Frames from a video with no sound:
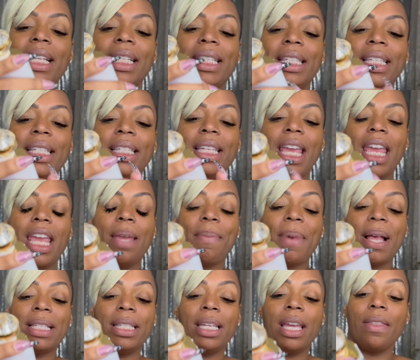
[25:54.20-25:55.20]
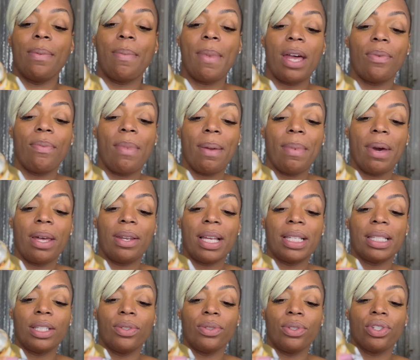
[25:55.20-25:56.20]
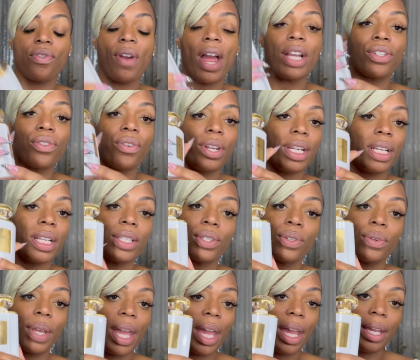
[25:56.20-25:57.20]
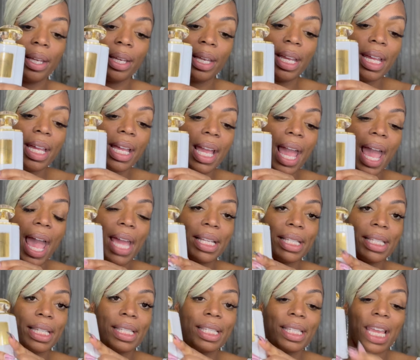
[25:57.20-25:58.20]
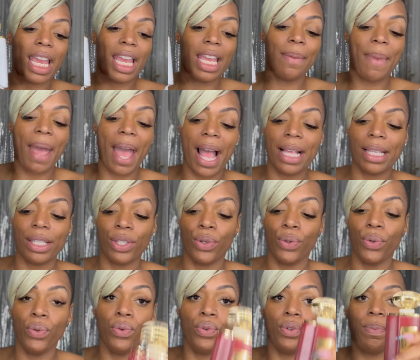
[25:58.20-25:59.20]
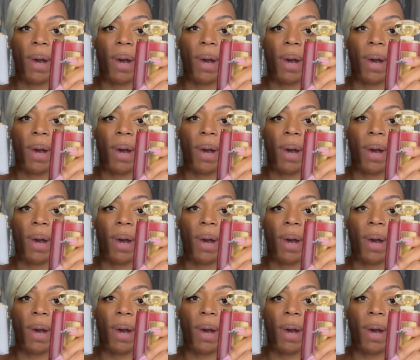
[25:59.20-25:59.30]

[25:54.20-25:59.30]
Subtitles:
it's the same as the other bottle. My bottle has a little scratch on it. It's okay. It's the same as the Oud